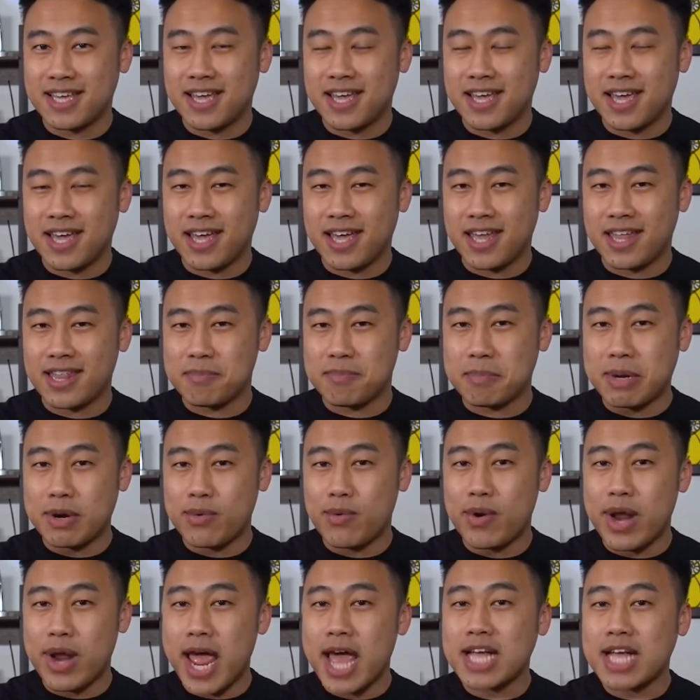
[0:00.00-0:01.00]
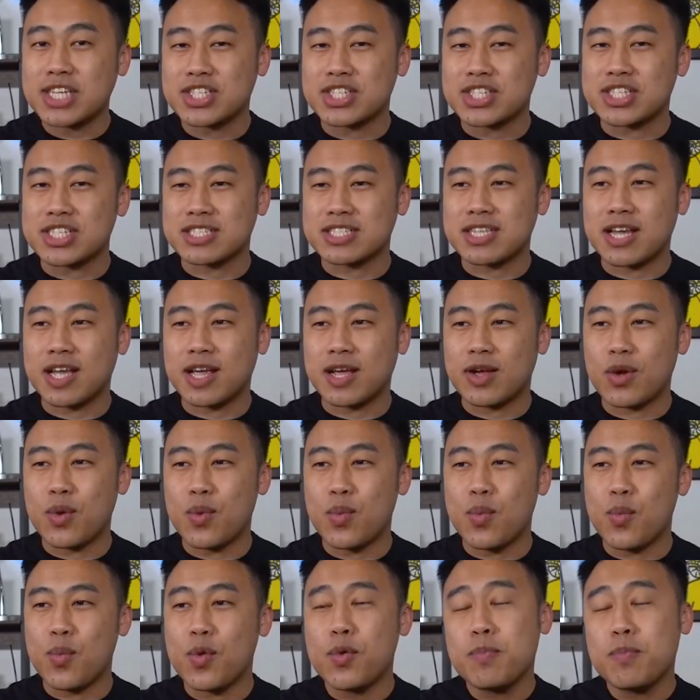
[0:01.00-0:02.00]
And then my reaction is like,
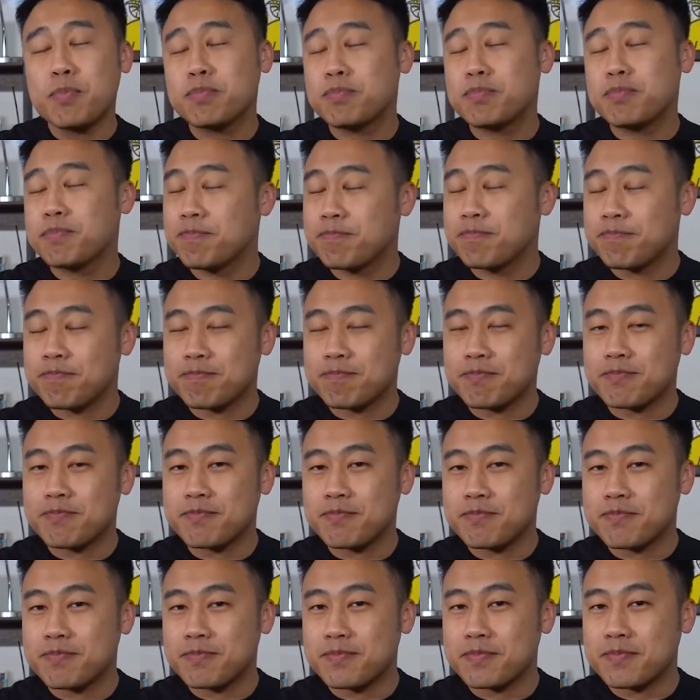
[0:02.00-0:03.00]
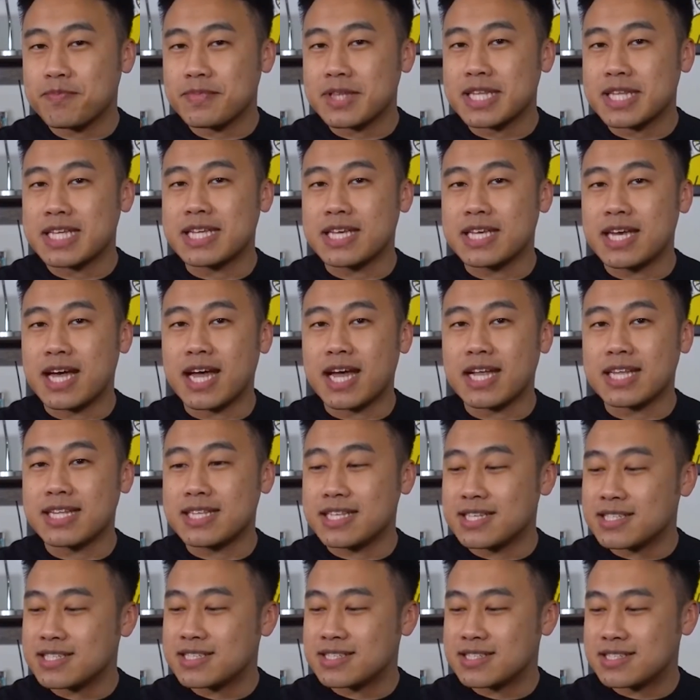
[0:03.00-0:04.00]
whoop, yeah,
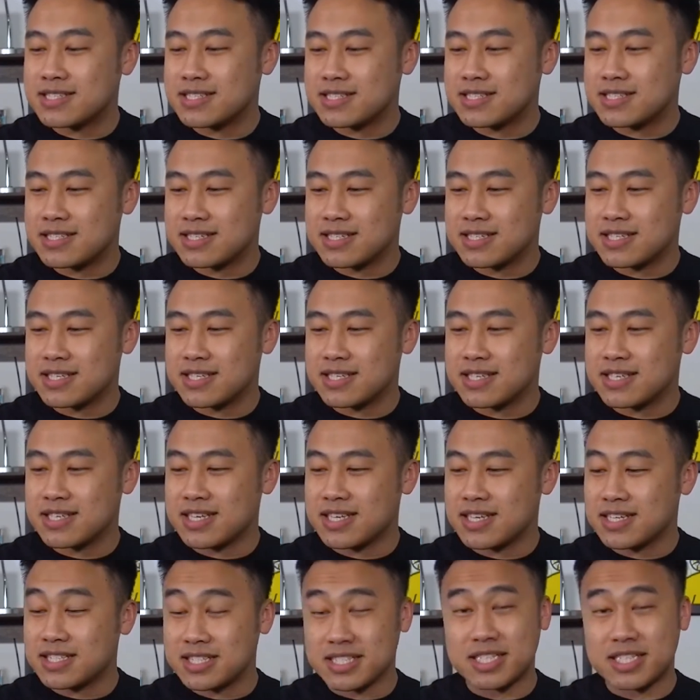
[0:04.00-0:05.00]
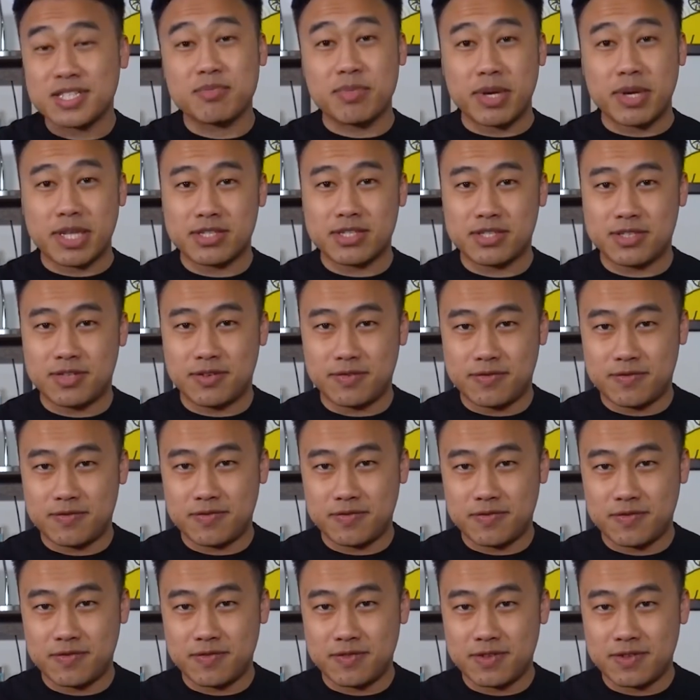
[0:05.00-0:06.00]
this is expensive.
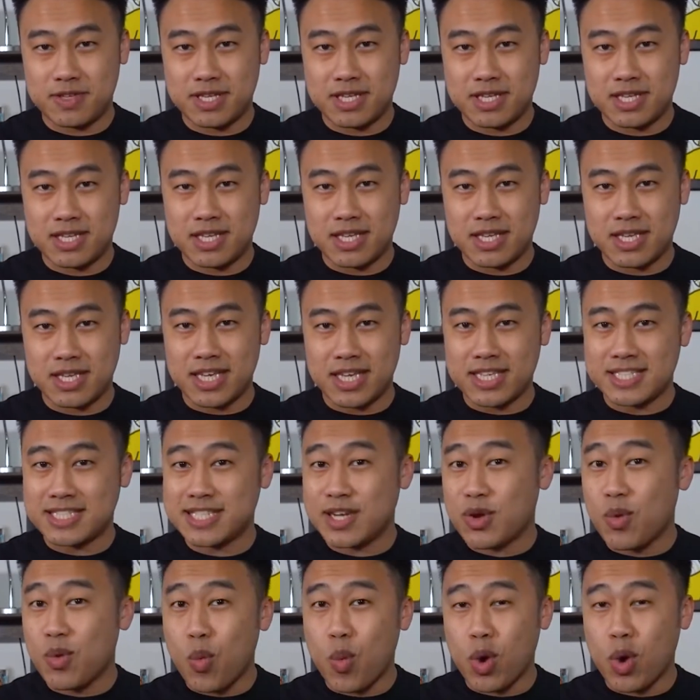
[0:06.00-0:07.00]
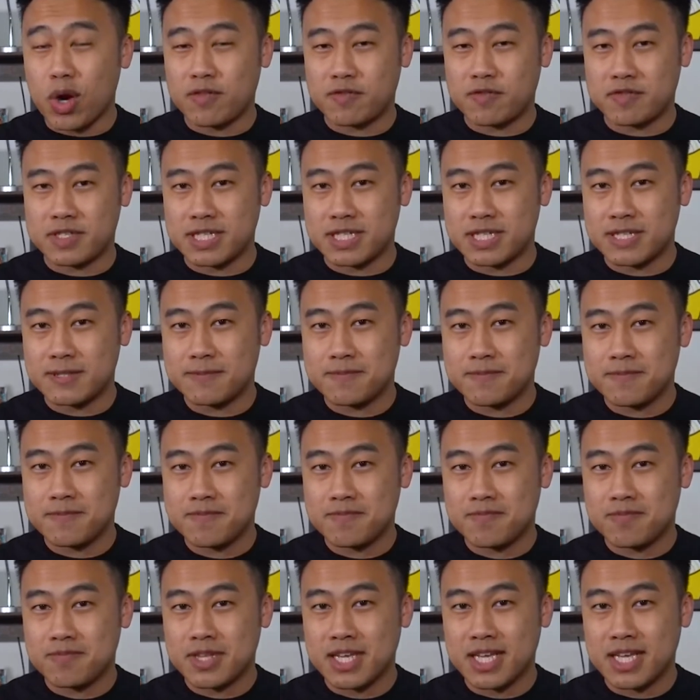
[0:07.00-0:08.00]
Is it worth it?
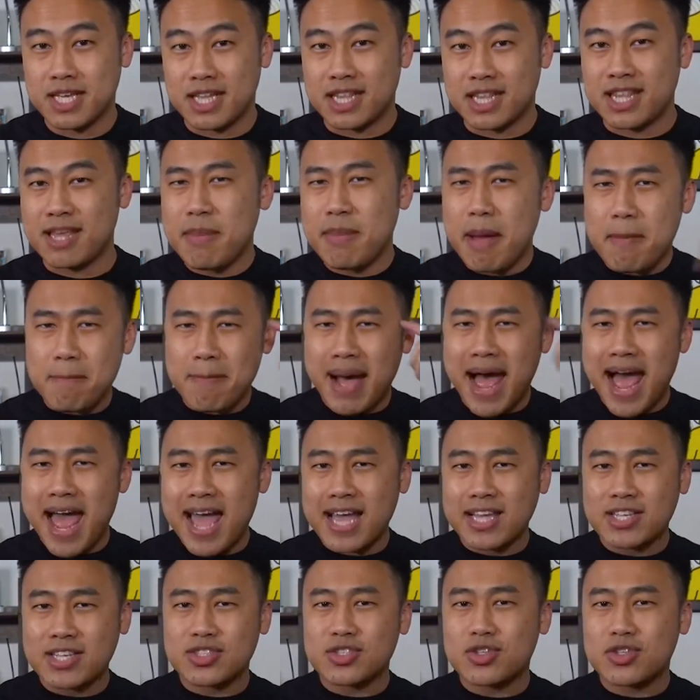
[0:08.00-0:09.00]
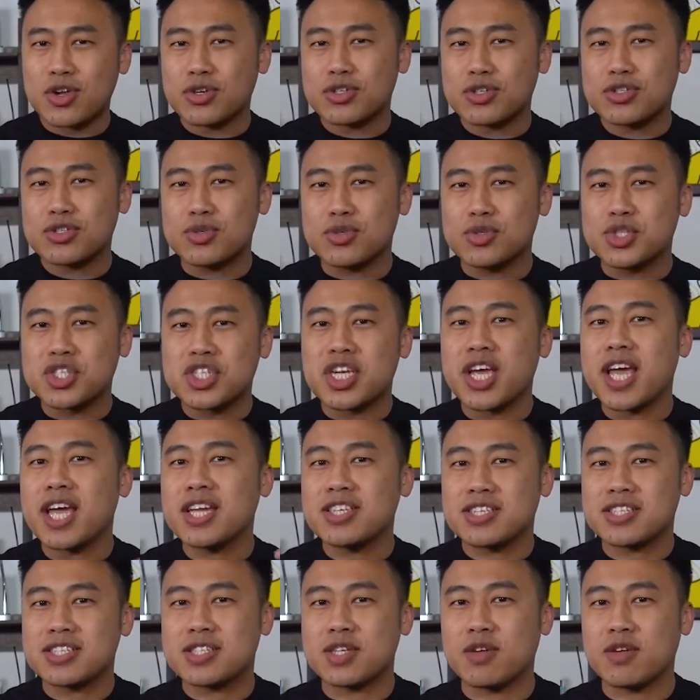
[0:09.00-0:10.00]
And then my mind starts to change
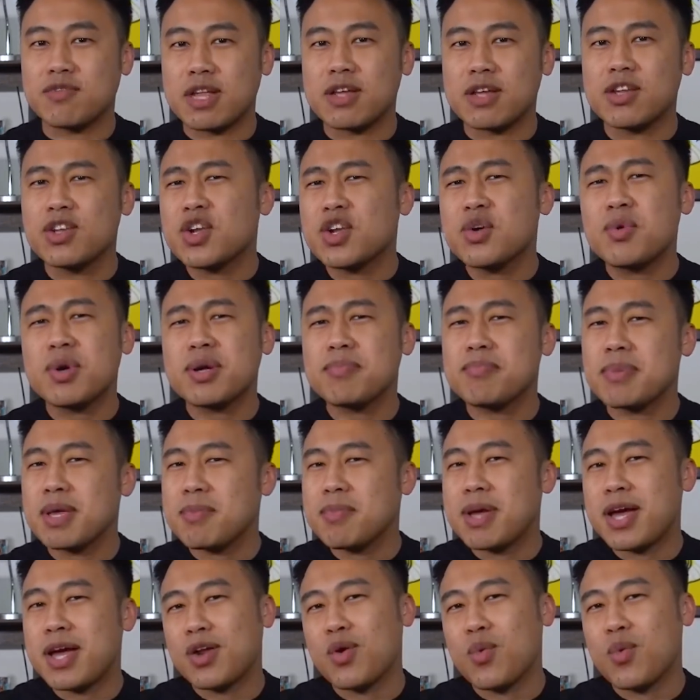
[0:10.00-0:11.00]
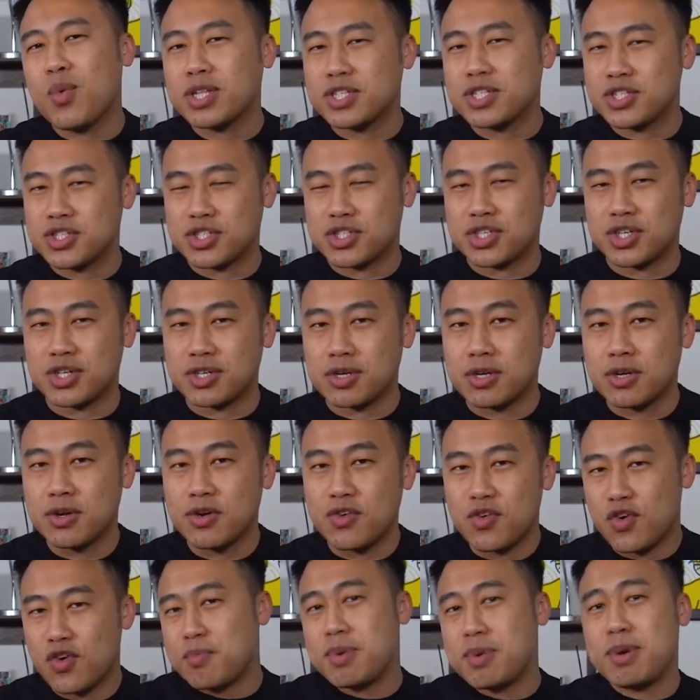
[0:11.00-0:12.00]
itself, like, you know what, maybe I don't want this shirt,
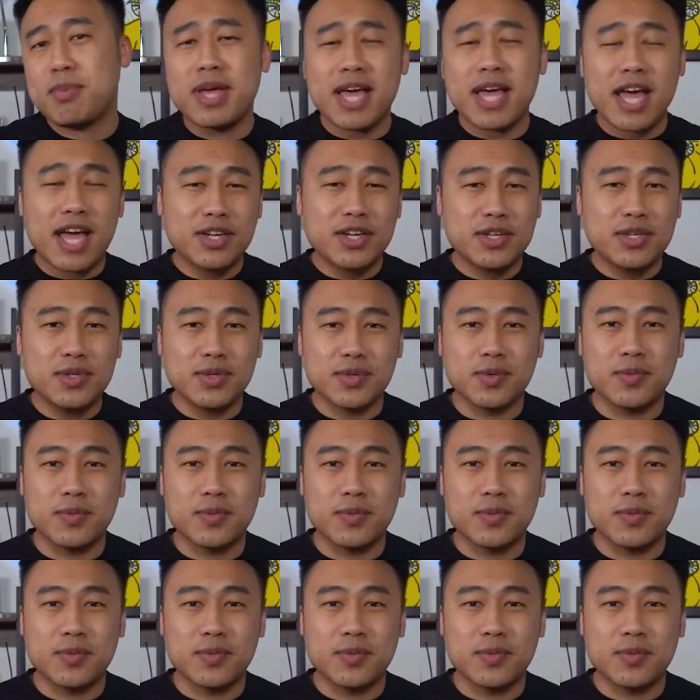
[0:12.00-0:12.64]
or maybe I do.